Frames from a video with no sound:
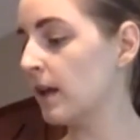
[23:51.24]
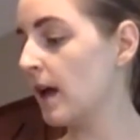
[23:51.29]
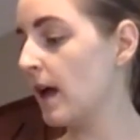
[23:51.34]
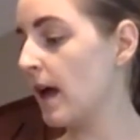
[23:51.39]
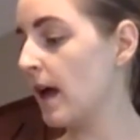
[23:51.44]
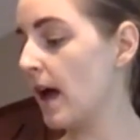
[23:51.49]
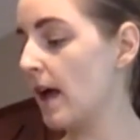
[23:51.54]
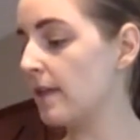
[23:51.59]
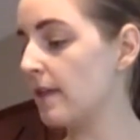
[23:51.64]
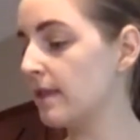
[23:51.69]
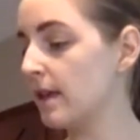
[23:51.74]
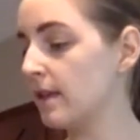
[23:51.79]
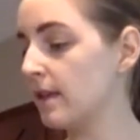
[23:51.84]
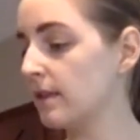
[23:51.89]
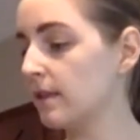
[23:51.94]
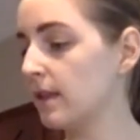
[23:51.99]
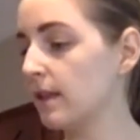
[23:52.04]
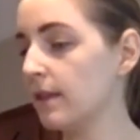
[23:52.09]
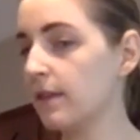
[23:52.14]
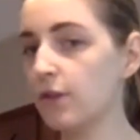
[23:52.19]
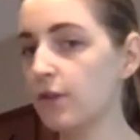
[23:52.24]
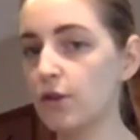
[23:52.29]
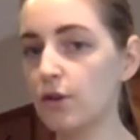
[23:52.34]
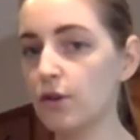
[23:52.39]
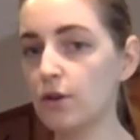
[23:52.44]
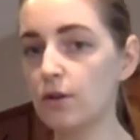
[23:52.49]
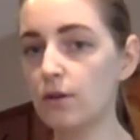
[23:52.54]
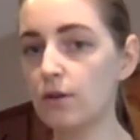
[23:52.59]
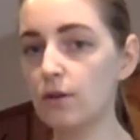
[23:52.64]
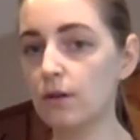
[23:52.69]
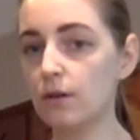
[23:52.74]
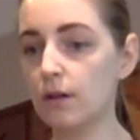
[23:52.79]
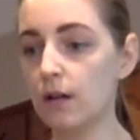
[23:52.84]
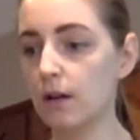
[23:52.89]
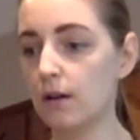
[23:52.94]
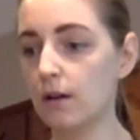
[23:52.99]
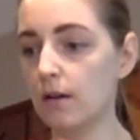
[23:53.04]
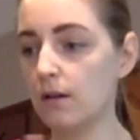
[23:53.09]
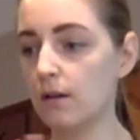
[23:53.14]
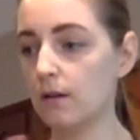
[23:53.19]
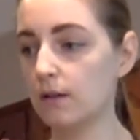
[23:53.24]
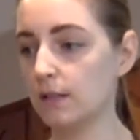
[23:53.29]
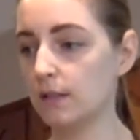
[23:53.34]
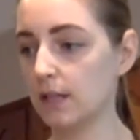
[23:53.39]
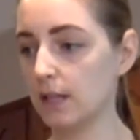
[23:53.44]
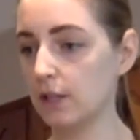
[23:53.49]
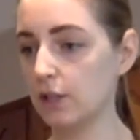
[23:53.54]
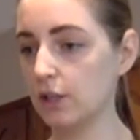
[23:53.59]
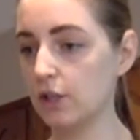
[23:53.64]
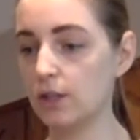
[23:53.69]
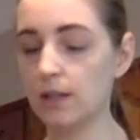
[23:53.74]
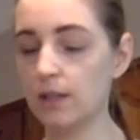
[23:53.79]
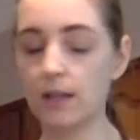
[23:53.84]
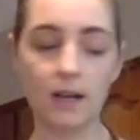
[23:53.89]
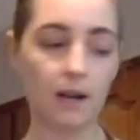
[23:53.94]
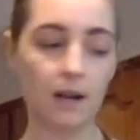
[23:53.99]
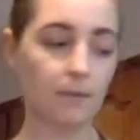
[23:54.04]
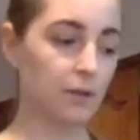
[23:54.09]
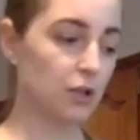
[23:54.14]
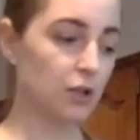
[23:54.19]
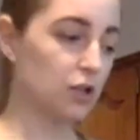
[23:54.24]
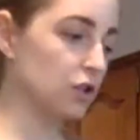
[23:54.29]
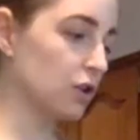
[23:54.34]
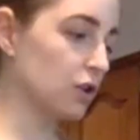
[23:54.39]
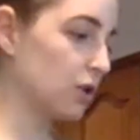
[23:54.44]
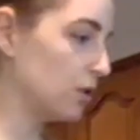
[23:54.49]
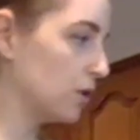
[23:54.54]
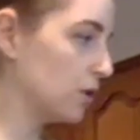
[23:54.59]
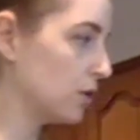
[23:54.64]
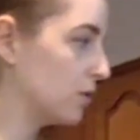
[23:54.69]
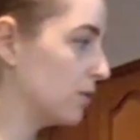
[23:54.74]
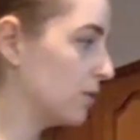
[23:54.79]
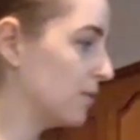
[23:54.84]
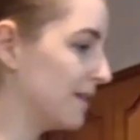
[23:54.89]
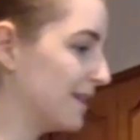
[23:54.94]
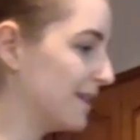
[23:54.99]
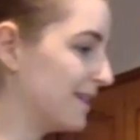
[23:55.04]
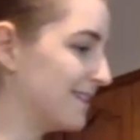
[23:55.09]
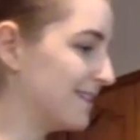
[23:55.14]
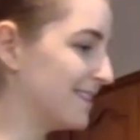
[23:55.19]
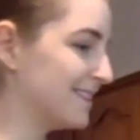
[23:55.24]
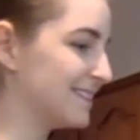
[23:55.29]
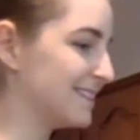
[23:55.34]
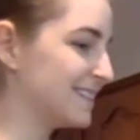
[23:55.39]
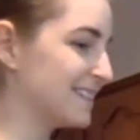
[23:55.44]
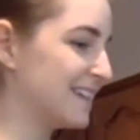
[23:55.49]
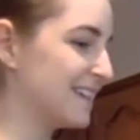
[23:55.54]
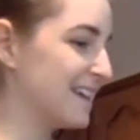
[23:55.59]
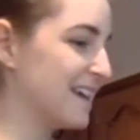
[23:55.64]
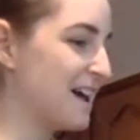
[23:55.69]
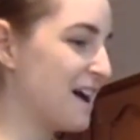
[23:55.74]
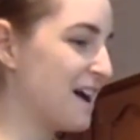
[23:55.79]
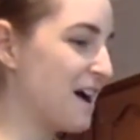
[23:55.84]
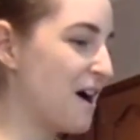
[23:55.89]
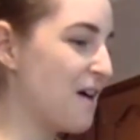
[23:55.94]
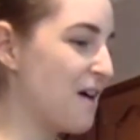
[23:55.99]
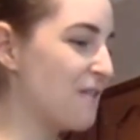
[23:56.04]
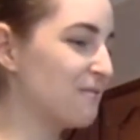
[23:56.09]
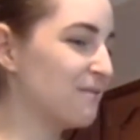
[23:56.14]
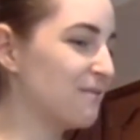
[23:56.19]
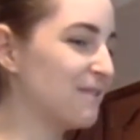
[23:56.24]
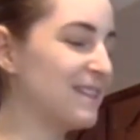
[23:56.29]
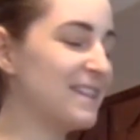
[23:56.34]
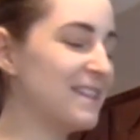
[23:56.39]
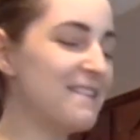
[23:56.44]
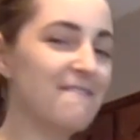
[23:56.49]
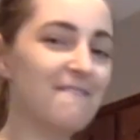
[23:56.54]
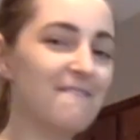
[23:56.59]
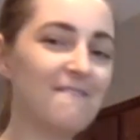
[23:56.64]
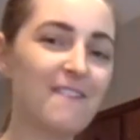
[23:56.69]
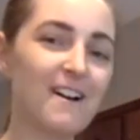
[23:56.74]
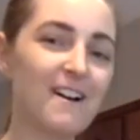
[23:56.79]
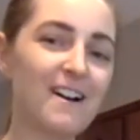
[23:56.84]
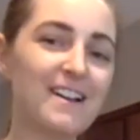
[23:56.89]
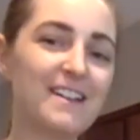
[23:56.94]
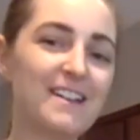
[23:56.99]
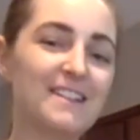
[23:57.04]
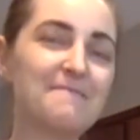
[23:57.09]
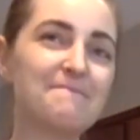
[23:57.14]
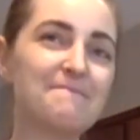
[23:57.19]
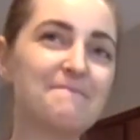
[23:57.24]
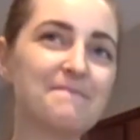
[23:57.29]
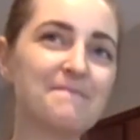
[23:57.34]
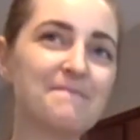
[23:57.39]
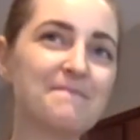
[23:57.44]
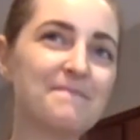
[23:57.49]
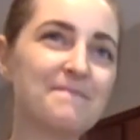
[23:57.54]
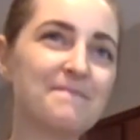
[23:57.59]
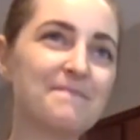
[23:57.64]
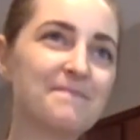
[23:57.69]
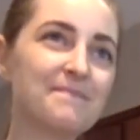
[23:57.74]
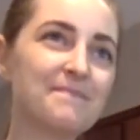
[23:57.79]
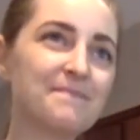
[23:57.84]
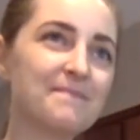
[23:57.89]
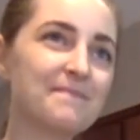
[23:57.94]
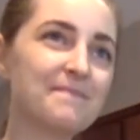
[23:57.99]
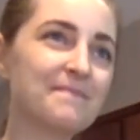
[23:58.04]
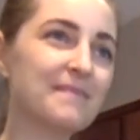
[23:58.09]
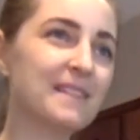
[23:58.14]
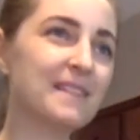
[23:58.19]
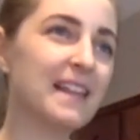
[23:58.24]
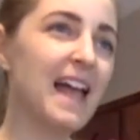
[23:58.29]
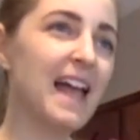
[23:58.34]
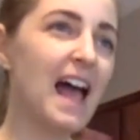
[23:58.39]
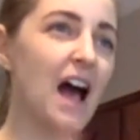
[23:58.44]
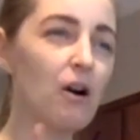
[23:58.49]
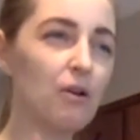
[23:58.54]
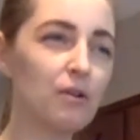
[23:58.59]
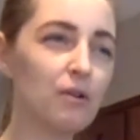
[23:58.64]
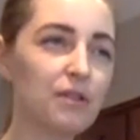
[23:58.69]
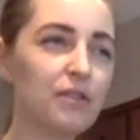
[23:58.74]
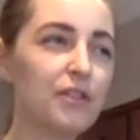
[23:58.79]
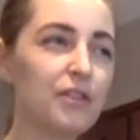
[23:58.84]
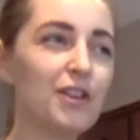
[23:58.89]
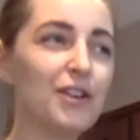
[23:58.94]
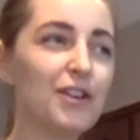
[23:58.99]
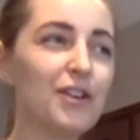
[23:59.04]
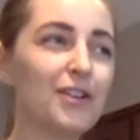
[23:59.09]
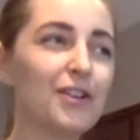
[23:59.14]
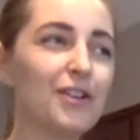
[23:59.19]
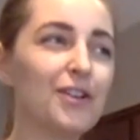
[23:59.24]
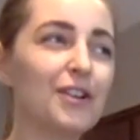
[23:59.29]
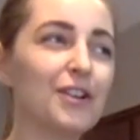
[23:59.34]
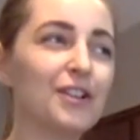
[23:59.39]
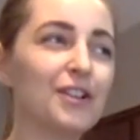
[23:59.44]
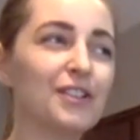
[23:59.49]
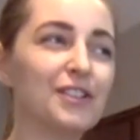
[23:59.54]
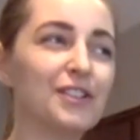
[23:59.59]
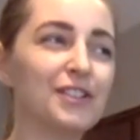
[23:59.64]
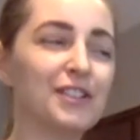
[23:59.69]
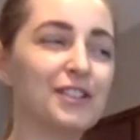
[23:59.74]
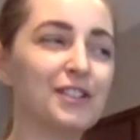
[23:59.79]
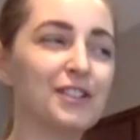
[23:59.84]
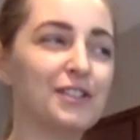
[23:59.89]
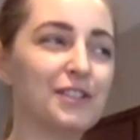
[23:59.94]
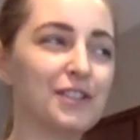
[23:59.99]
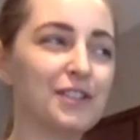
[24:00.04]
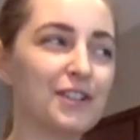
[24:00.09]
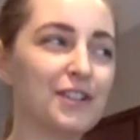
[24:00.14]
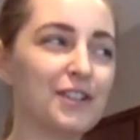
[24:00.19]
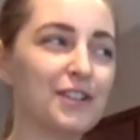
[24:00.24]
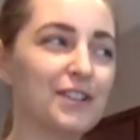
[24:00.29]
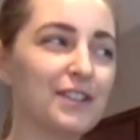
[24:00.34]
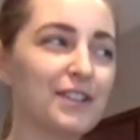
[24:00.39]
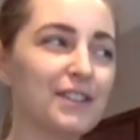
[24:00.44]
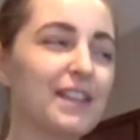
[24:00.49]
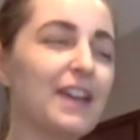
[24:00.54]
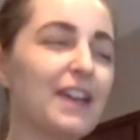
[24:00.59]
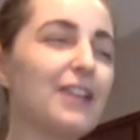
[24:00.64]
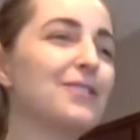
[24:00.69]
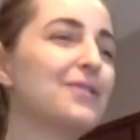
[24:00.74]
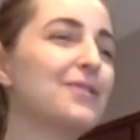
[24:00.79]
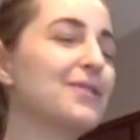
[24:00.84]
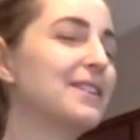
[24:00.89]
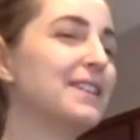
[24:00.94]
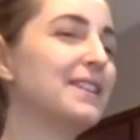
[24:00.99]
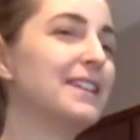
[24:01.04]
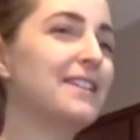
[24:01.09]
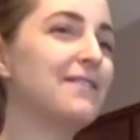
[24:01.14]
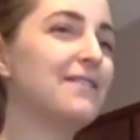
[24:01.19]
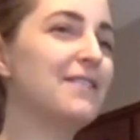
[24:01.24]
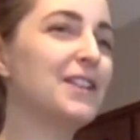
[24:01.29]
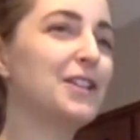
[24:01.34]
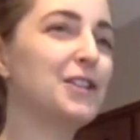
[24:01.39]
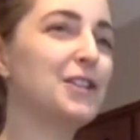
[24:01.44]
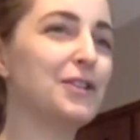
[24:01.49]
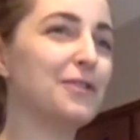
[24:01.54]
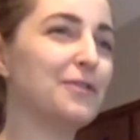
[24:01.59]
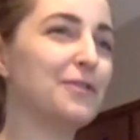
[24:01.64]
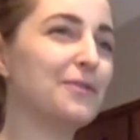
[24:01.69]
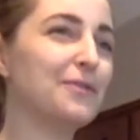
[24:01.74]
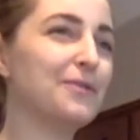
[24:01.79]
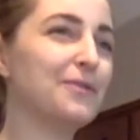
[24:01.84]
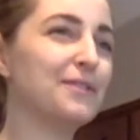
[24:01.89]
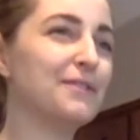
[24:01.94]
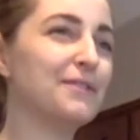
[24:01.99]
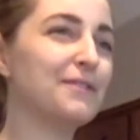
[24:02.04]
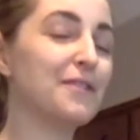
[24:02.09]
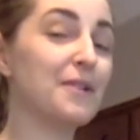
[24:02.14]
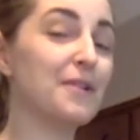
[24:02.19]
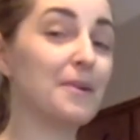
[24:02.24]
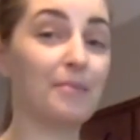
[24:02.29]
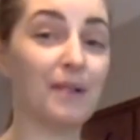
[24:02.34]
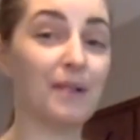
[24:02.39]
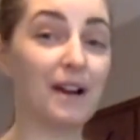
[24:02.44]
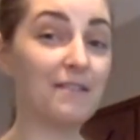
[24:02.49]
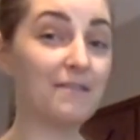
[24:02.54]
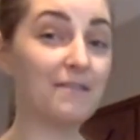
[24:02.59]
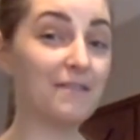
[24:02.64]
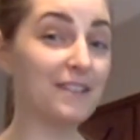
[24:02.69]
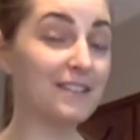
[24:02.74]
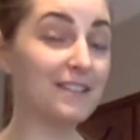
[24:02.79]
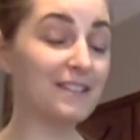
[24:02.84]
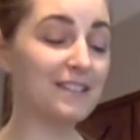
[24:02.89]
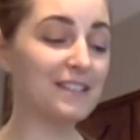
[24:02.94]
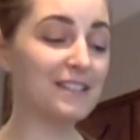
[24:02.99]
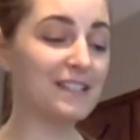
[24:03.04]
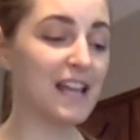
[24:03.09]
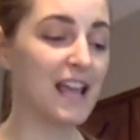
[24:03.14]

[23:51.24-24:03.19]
And then the third dish that I'm going to show you is a really fun, healthier dessert that you could even use for a breakfast.